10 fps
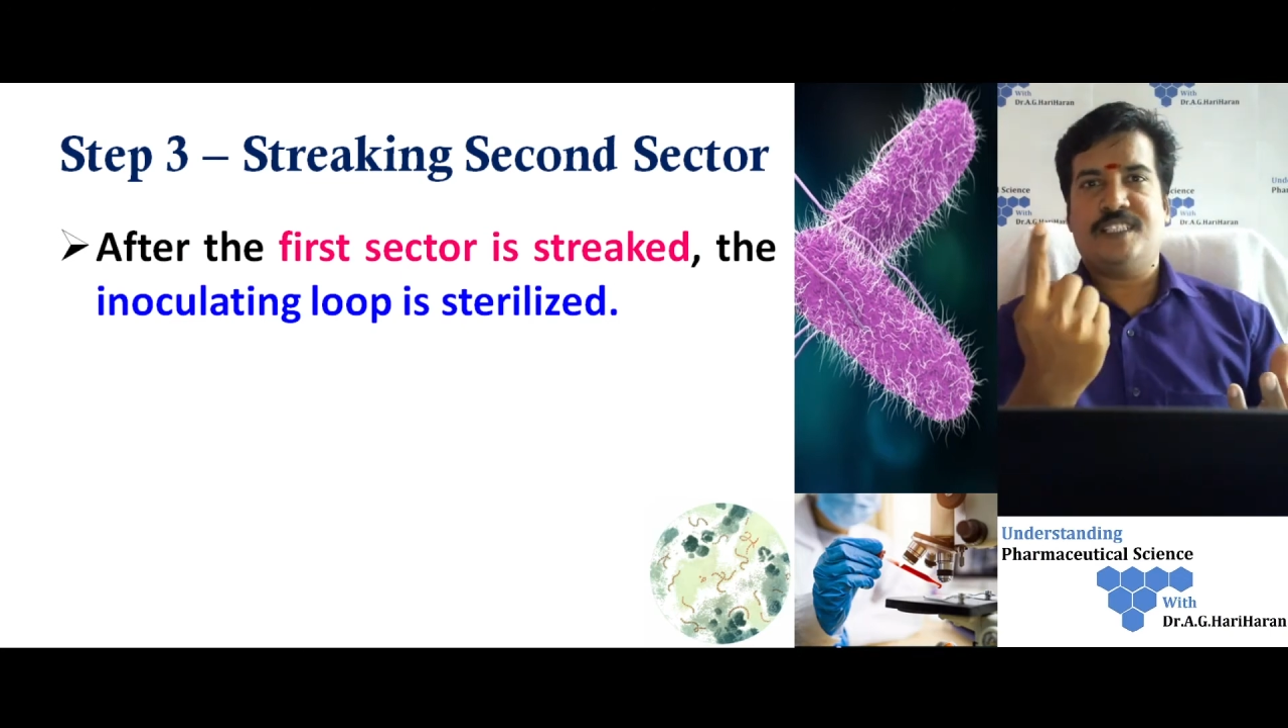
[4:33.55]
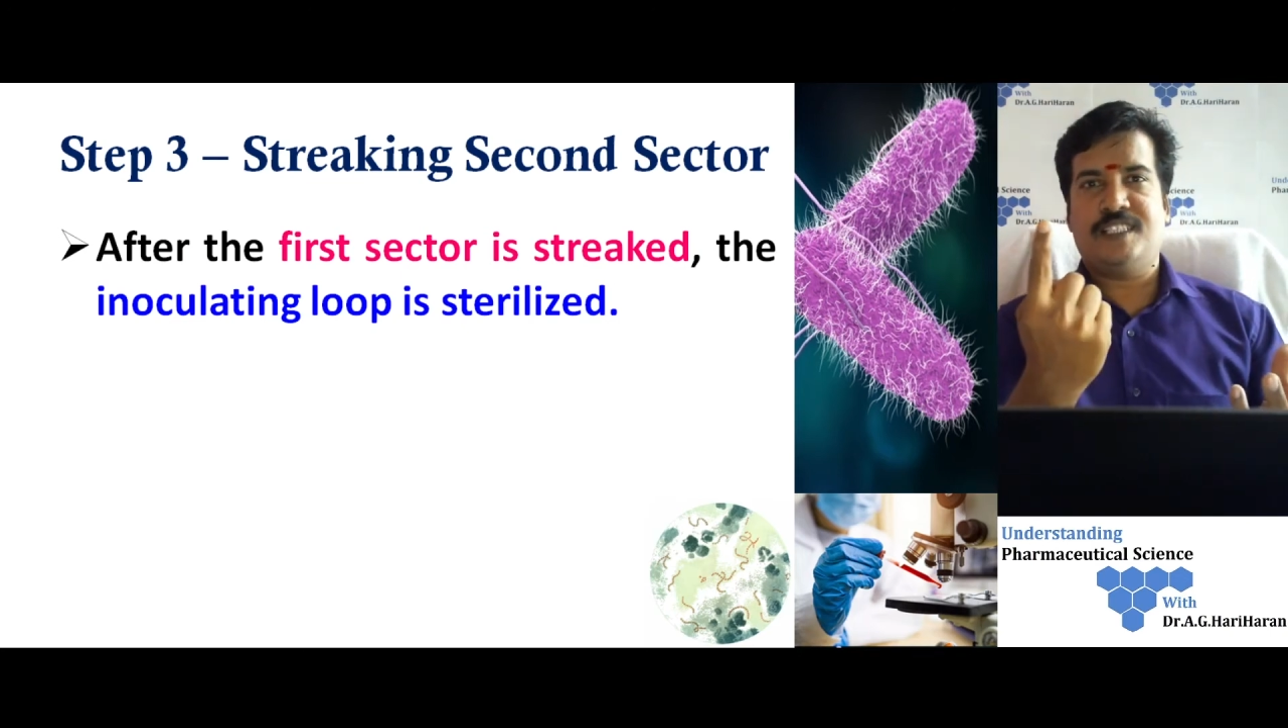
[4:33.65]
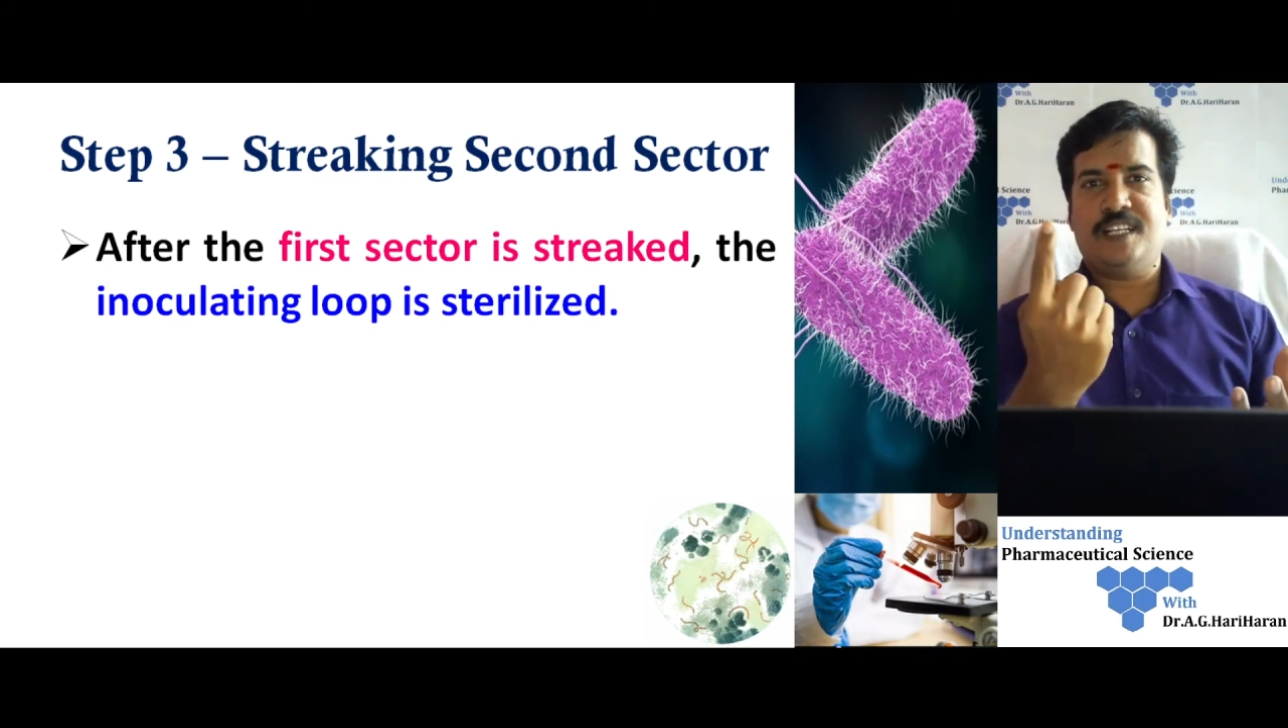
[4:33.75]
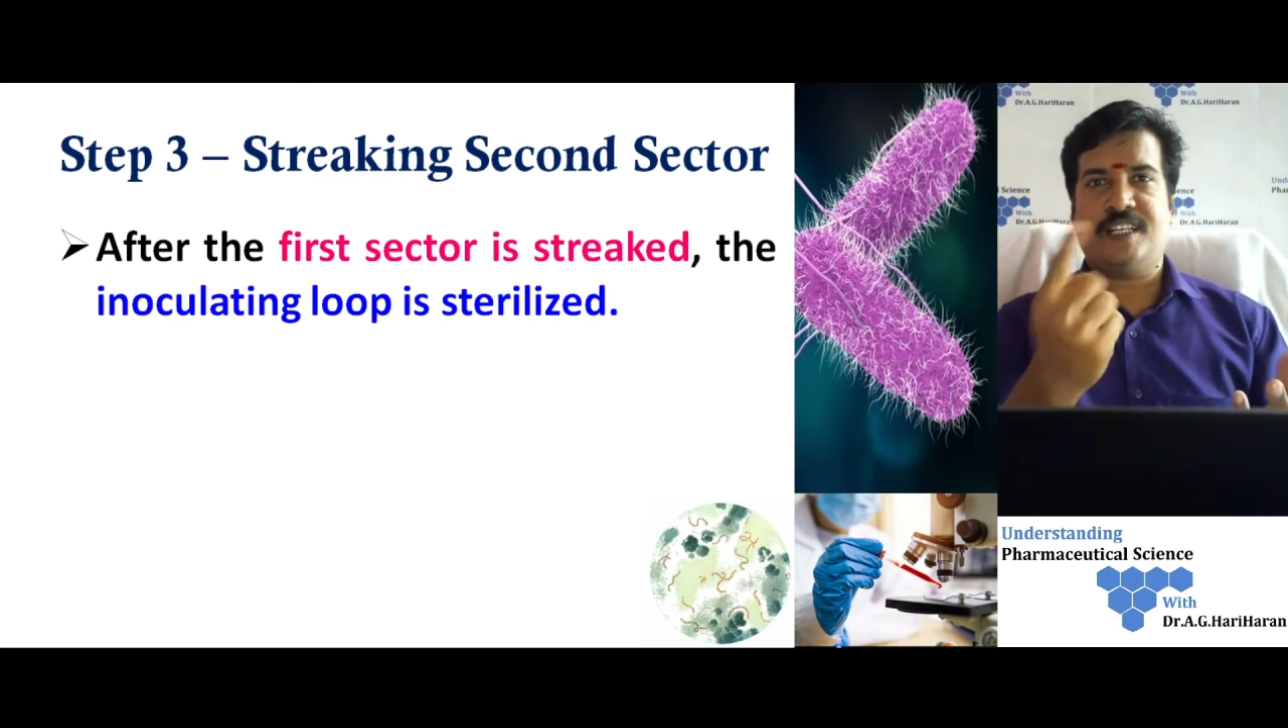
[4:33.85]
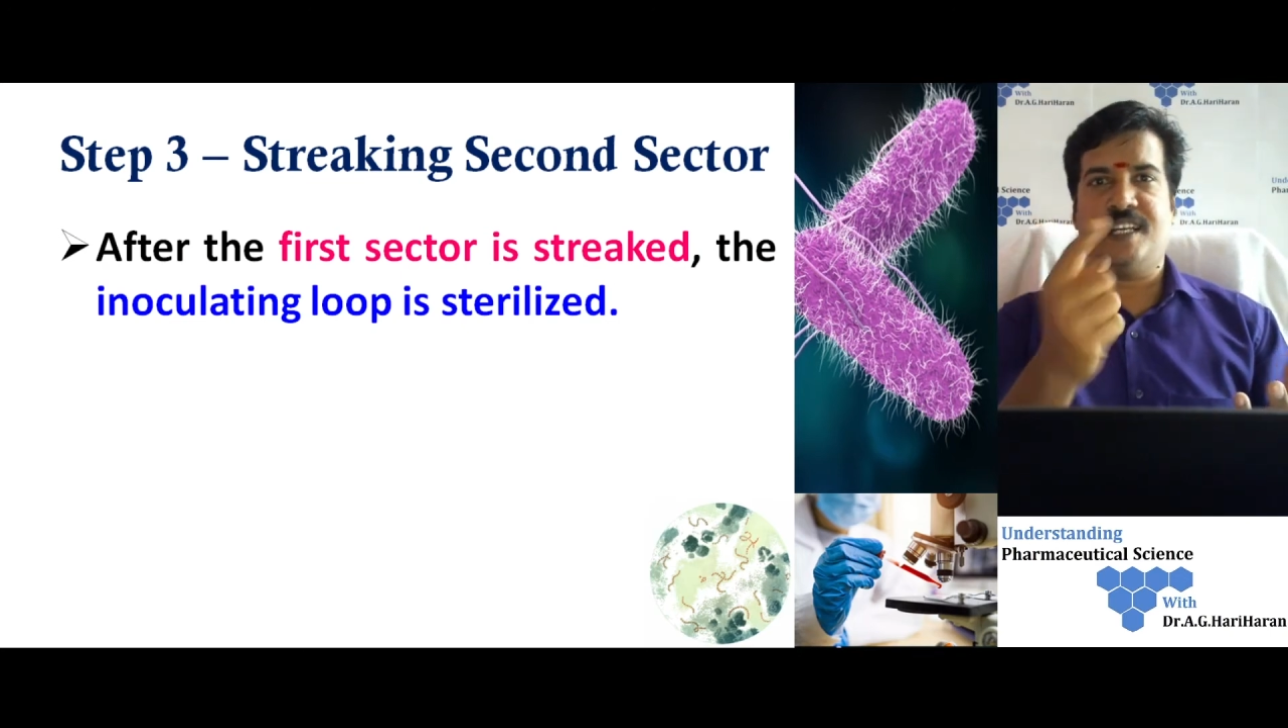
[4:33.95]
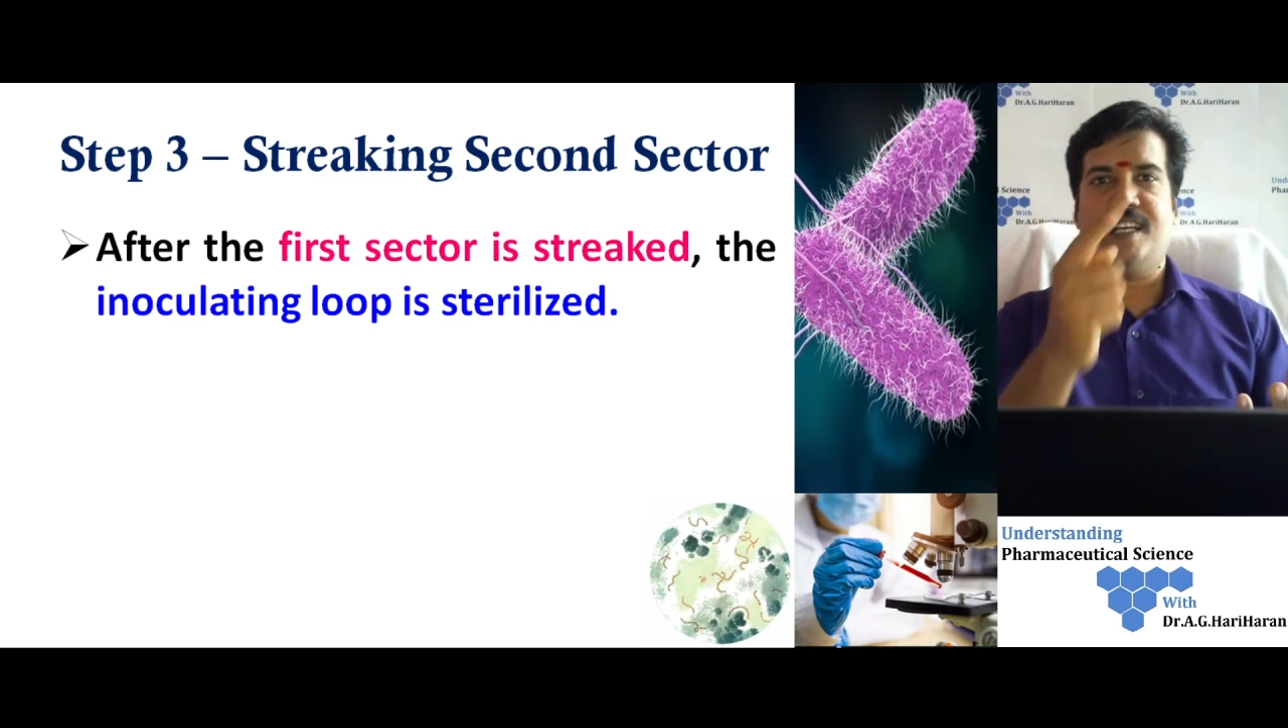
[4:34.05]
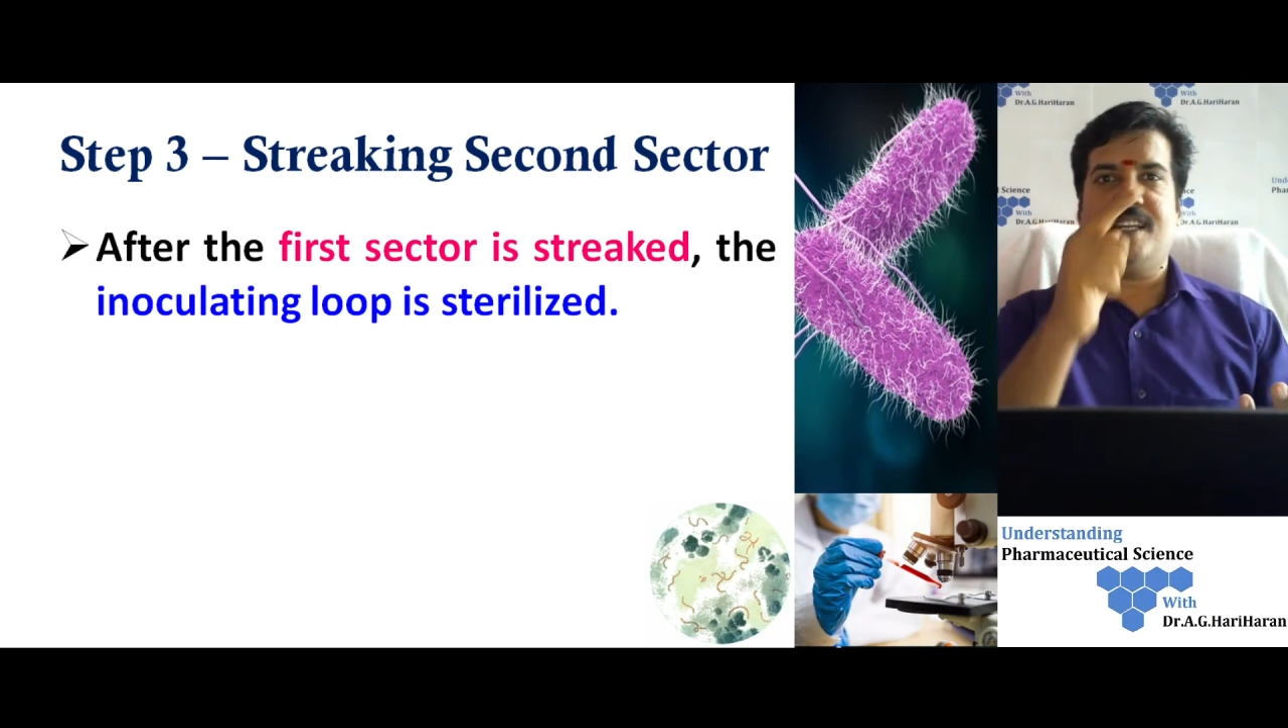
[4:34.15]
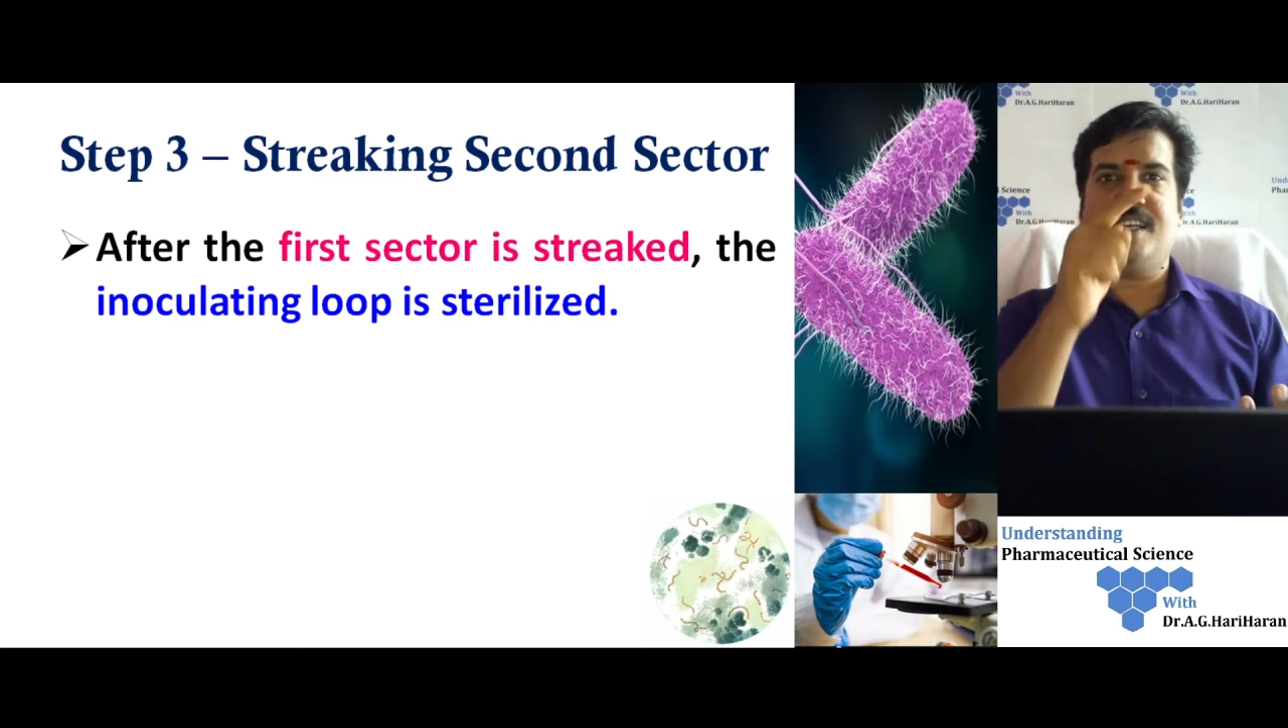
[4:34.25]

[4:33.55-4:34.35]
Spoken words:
sector